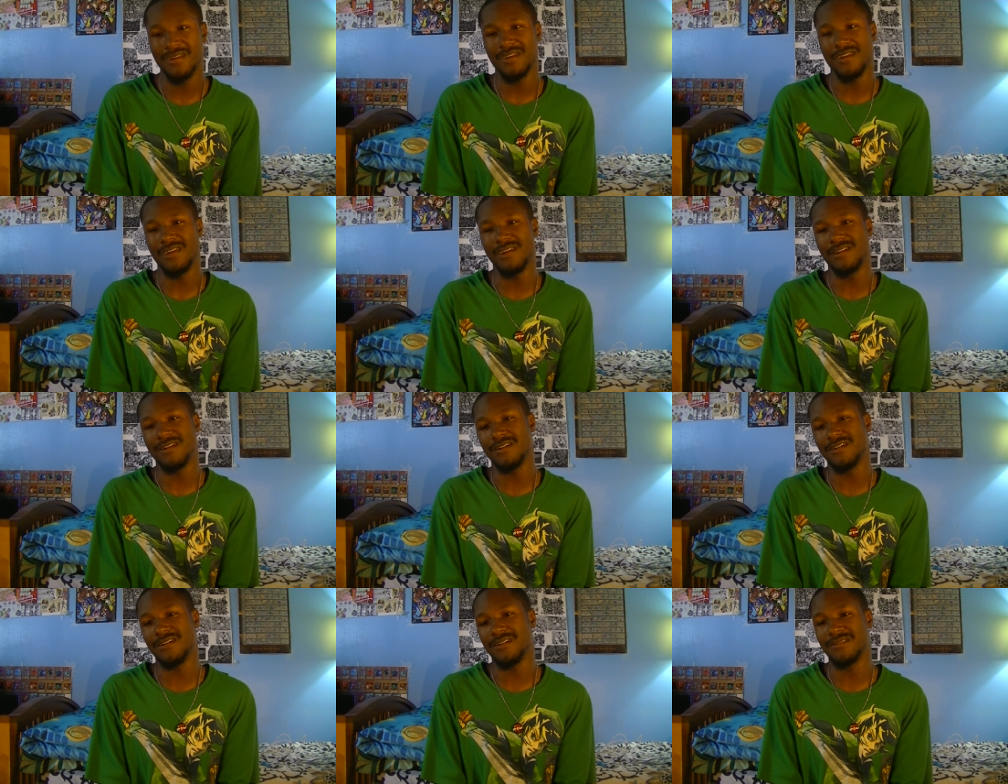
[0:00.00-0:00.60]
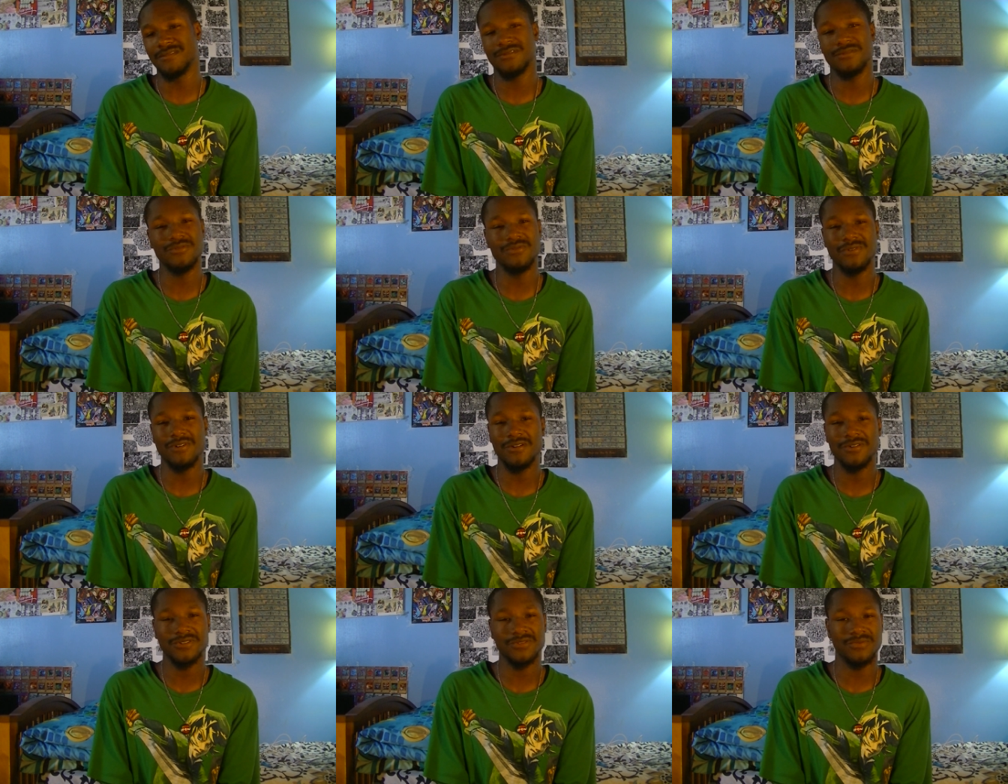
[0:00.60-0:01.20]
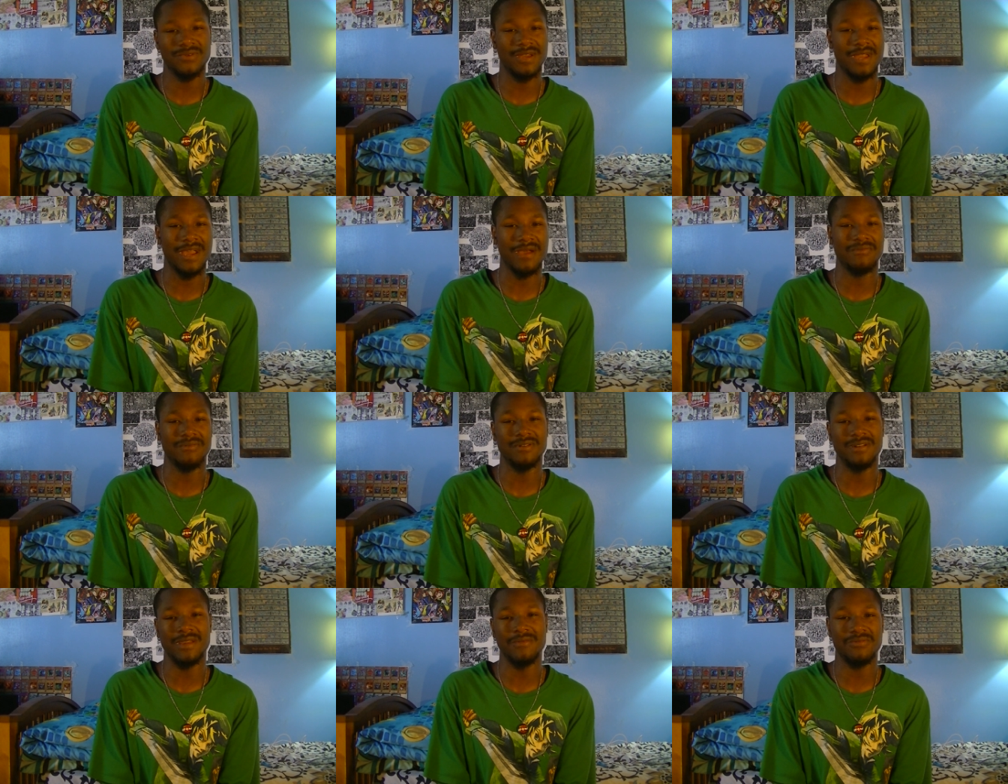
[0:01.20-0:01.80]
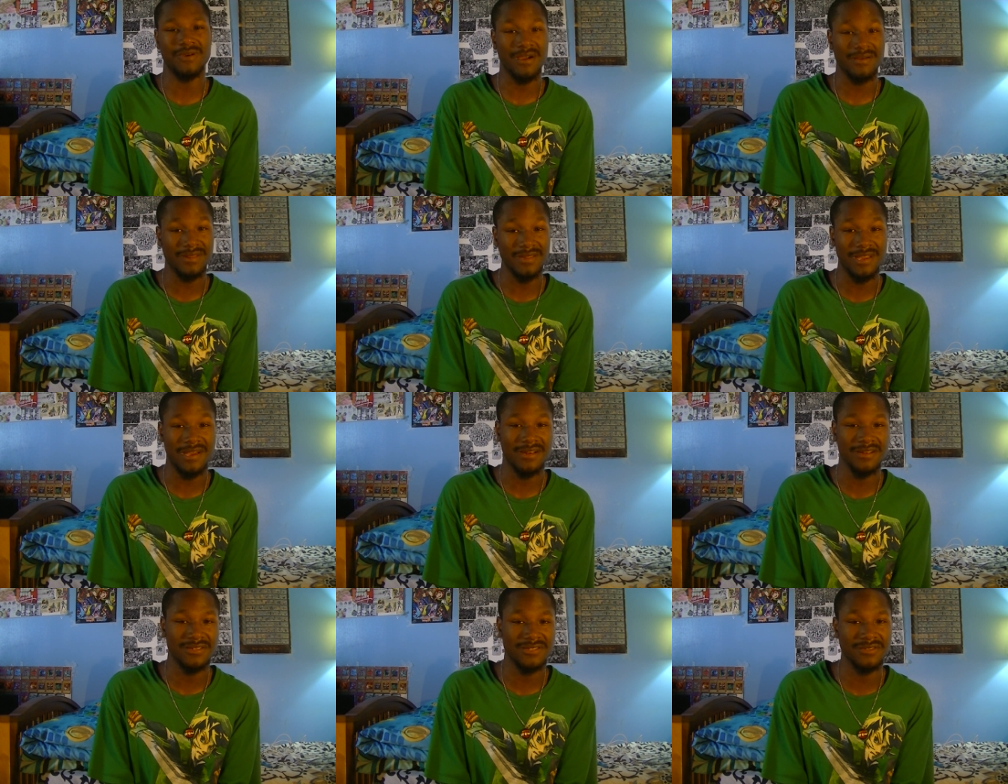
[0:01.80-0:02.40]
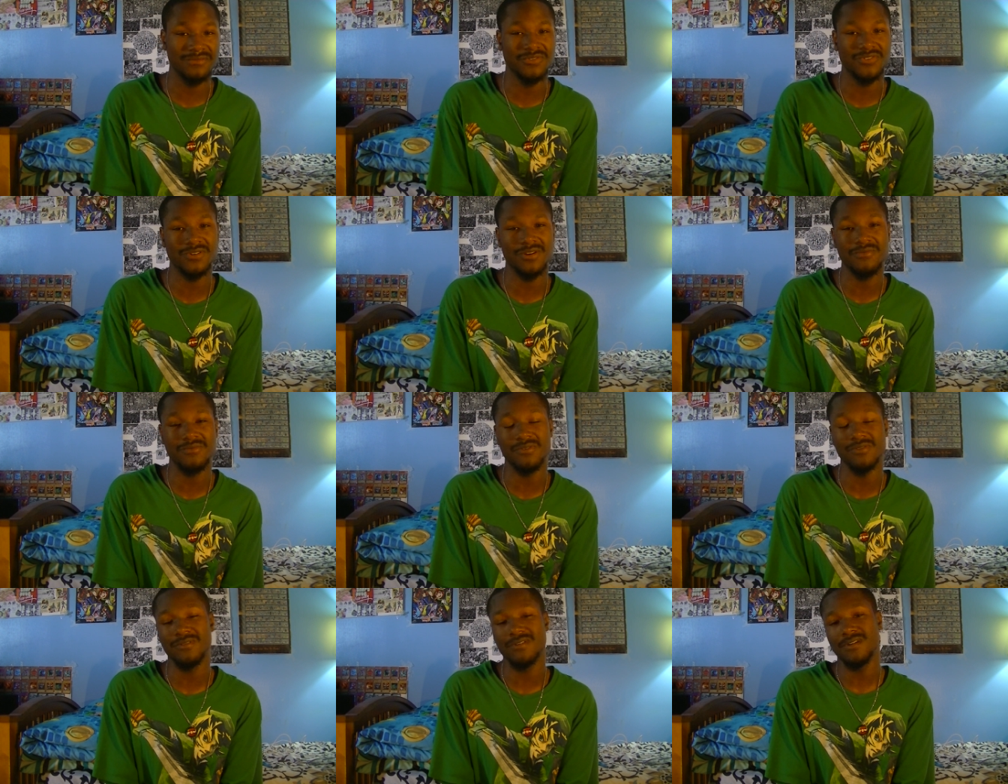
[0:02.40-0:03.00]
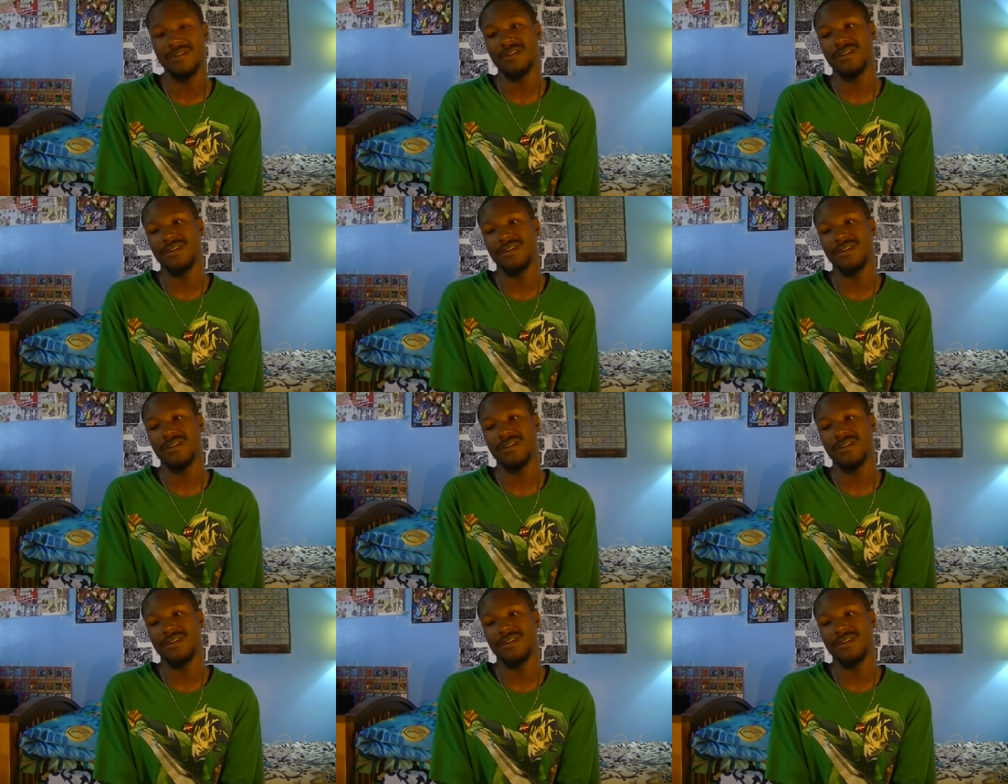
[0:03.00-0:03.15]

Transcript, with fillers: And uh, who knows what happened. They probably got in some trouble.